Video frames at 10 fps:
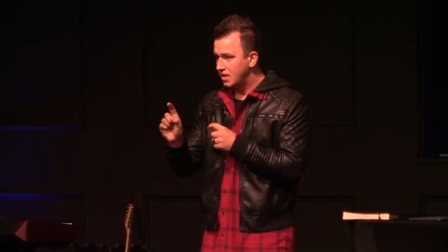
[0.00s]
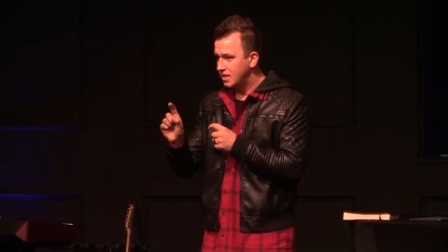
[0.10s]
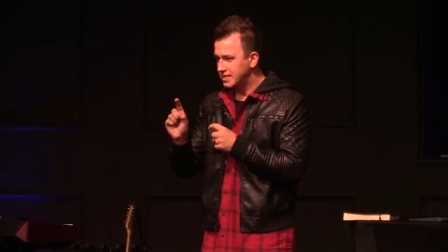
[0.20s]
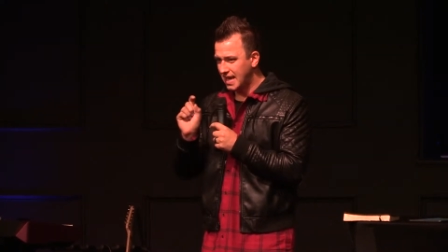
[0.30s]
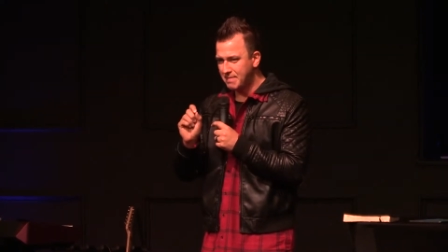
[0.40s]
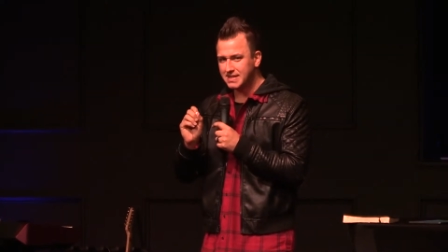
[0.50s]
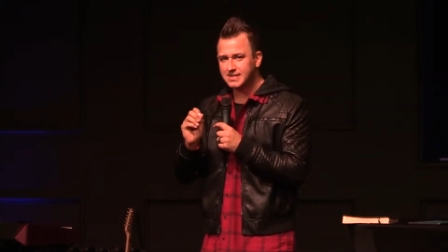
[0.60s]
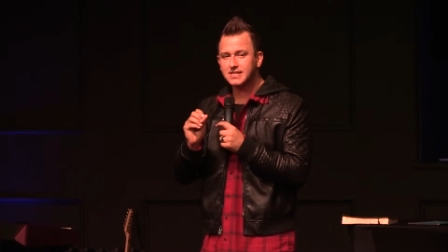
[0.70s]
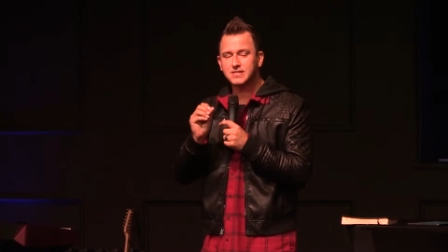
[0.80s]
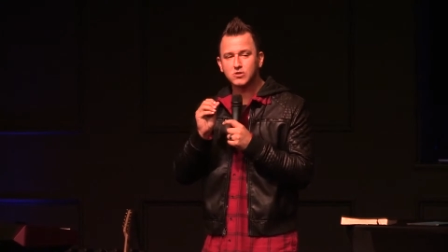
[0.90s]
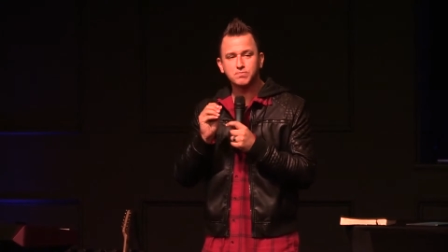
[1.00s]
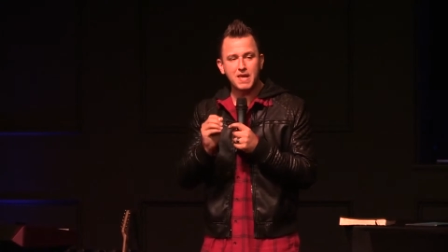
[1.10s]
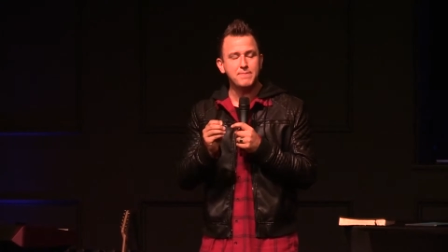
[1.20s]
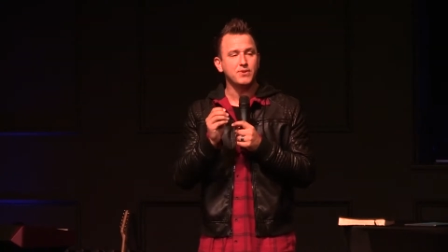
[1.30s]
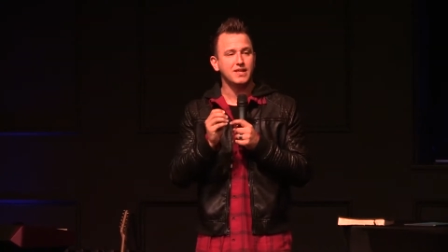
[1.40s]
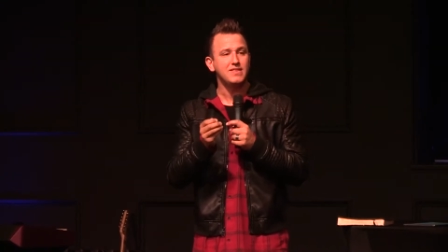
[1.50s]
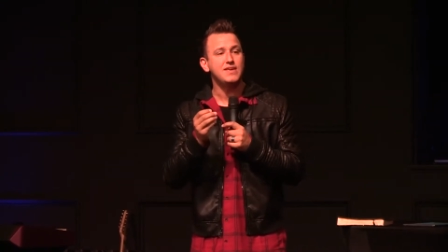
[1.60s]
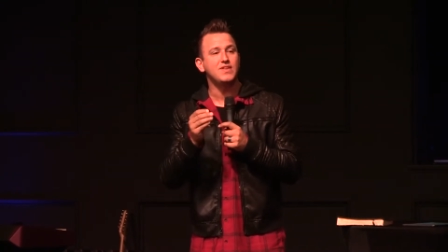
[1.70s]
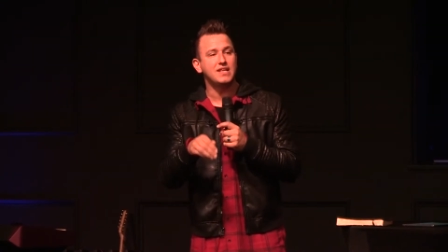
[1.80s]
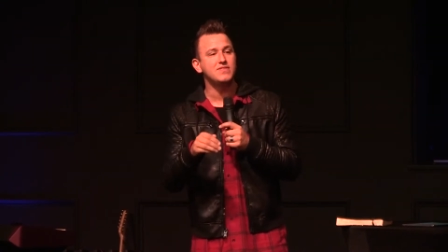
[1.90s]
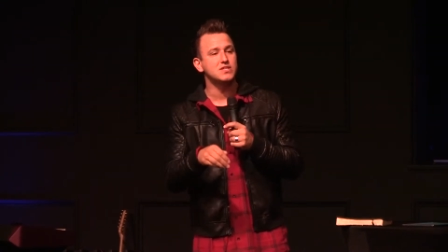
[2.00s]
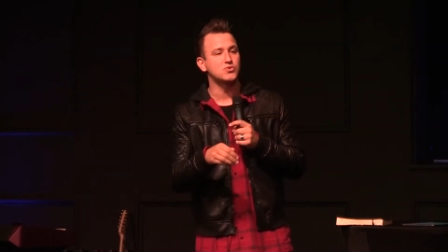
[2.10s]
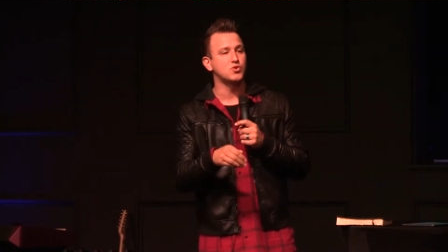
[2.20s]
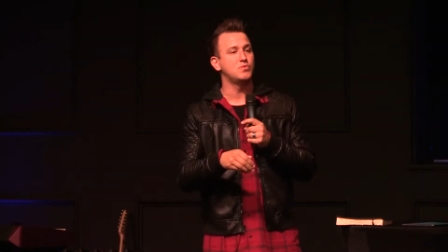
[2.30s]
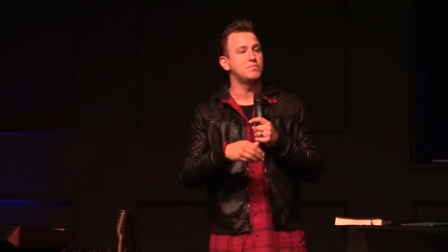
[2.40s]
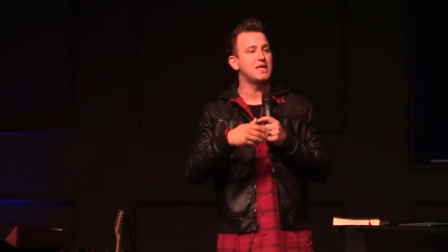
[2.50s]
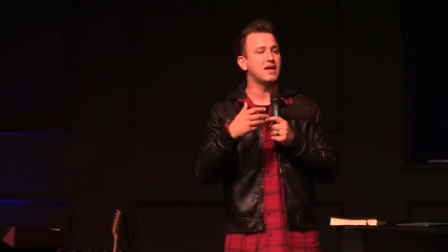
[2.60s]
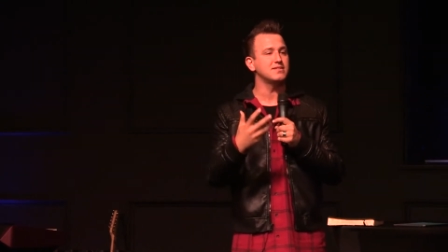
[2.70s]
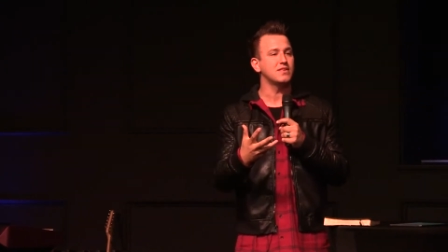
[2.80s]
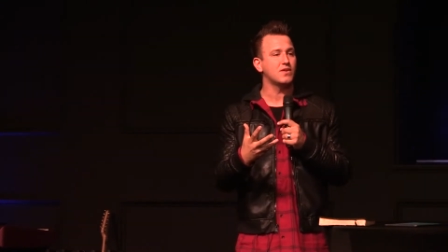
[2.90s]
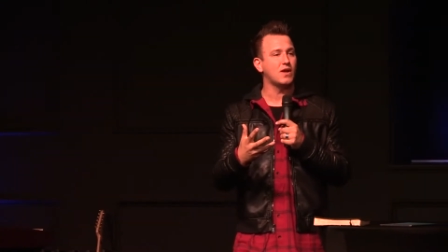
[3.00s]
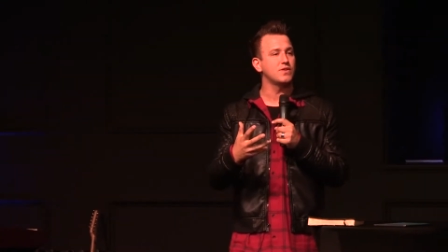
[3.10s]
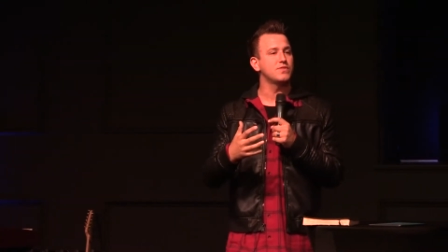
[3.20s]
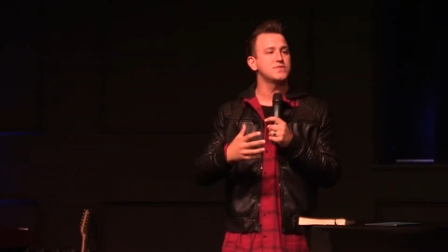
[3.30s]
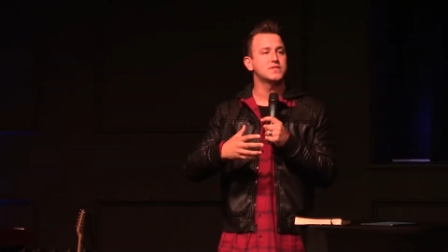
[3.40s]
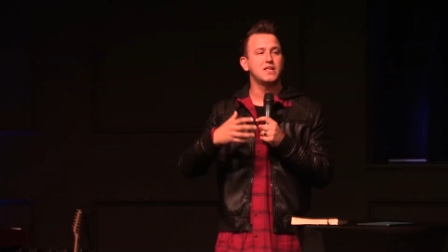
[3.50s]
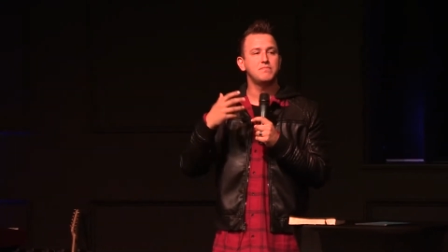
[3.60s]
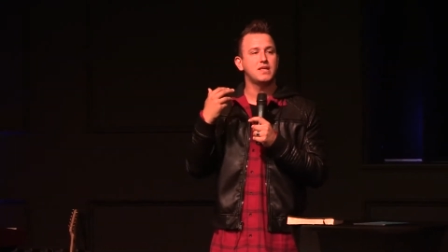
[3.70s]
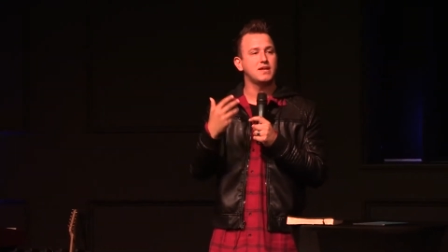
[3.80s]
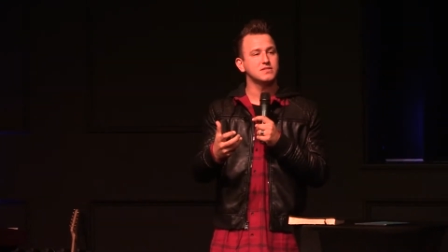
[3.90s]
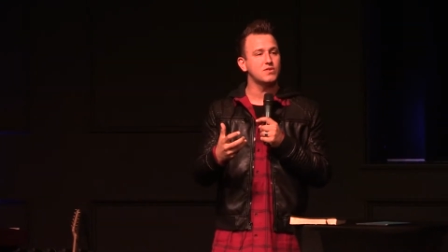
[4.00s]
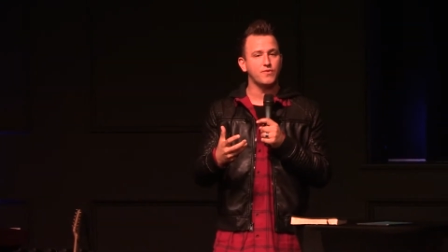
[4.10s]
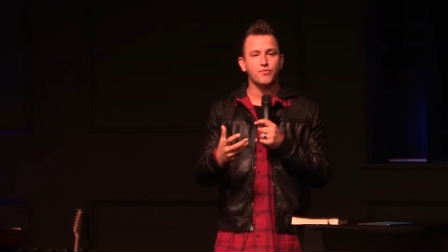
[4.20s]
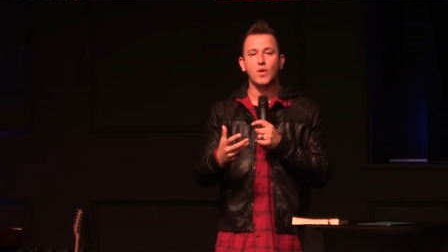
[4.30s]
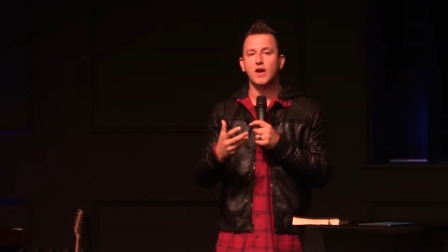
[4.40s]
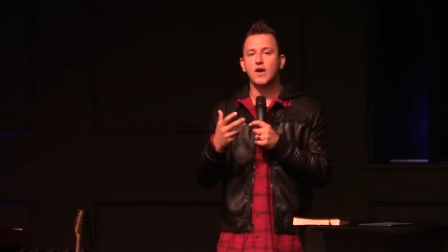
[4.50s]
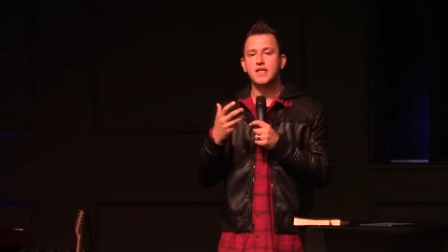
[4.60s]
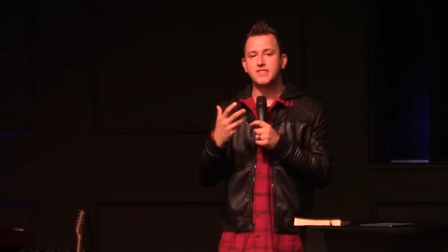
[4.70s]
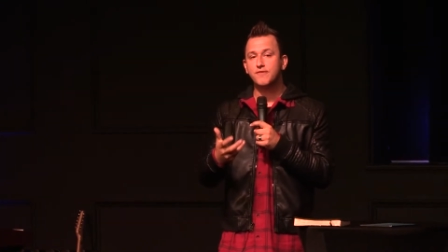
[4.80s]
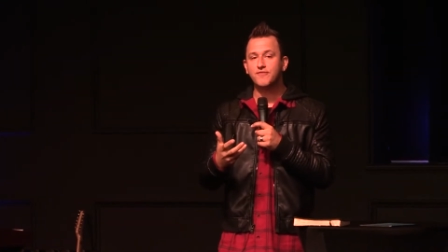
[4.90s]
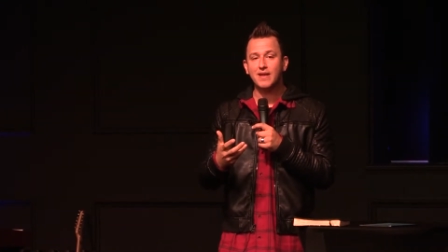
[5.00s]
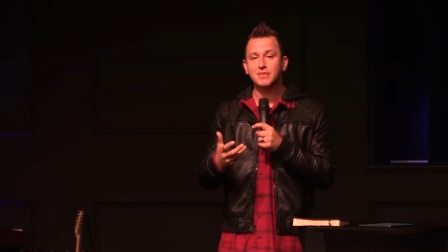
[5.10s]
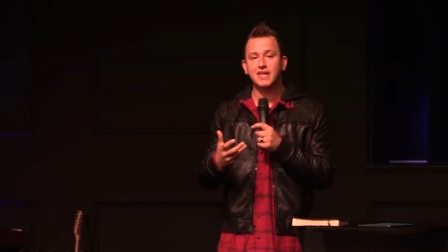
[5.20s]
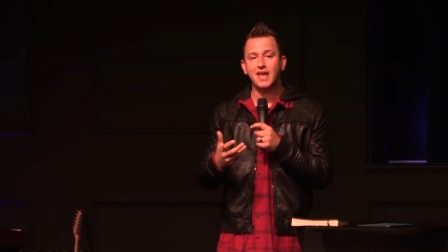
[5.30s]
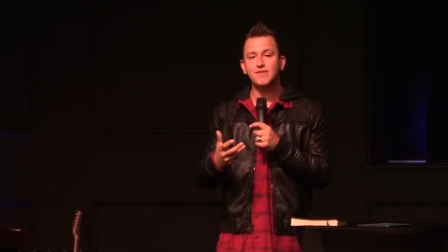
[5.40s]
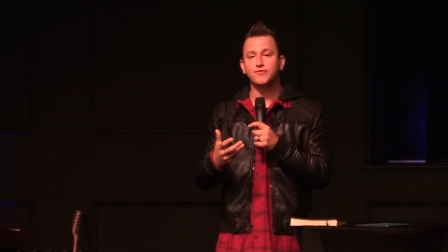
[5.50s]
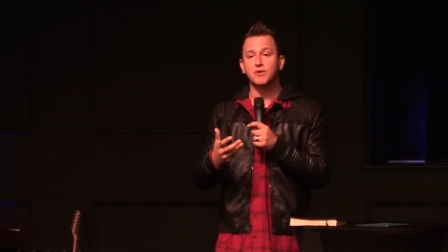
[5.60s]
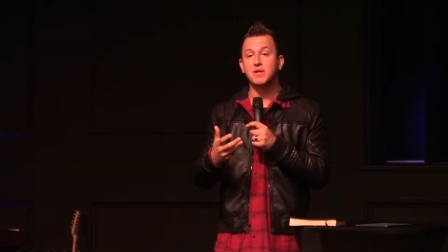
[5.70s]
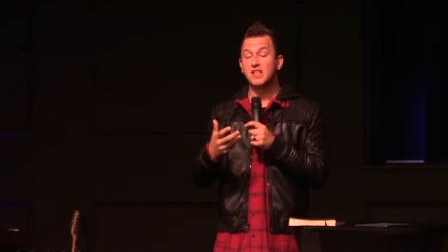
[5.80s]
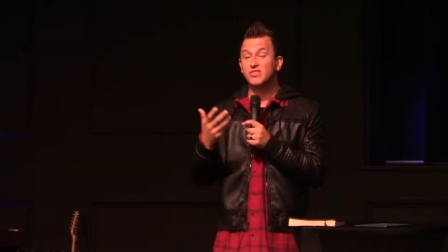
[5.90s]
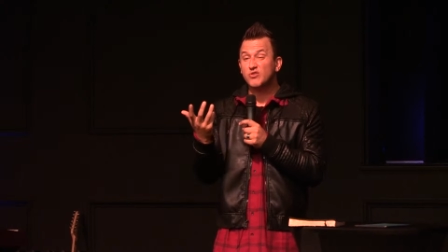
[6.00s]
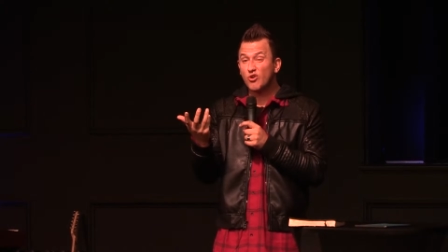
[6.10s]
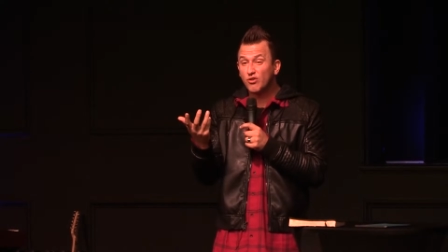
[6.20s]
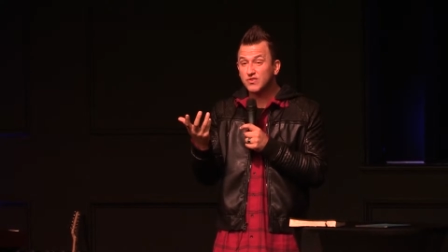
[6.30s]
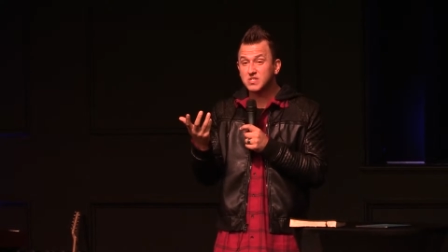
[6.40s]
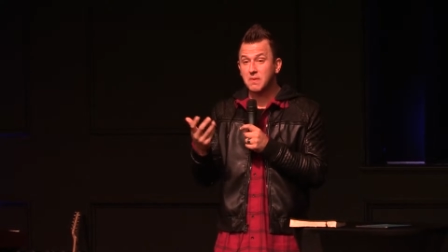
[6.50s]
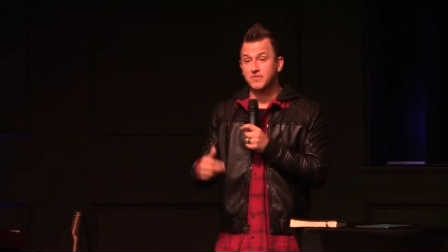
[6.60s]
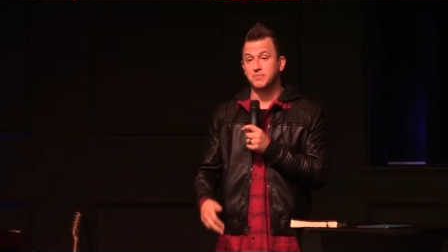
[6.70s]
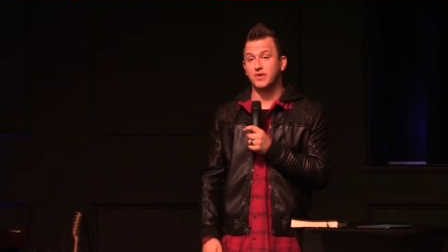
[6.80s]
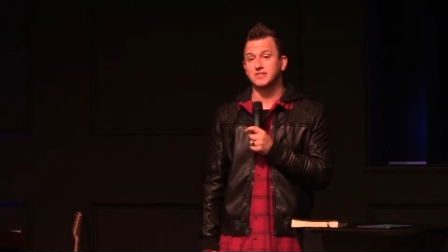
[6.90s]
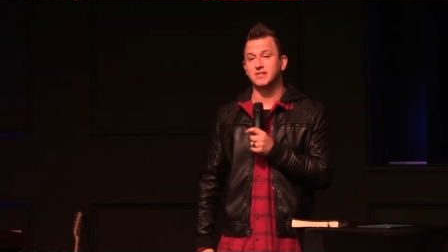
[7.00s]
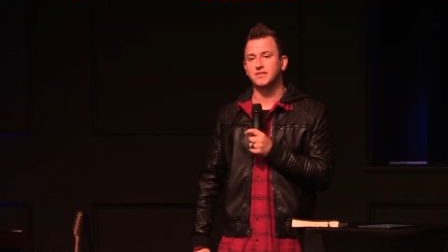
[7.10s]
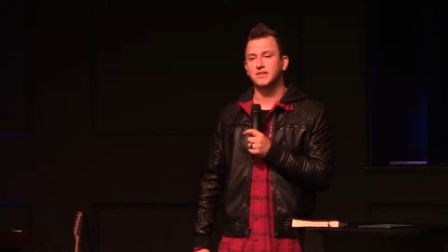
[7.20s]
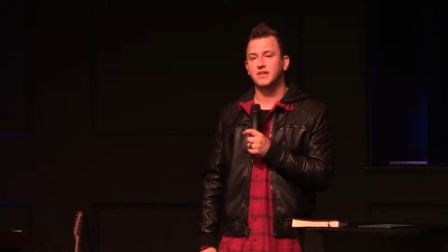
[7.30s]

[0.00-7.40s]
Does that make sense? There's people in, even in this room, because of the color of their skin, because of the, where their family came from, they're nervous about the president.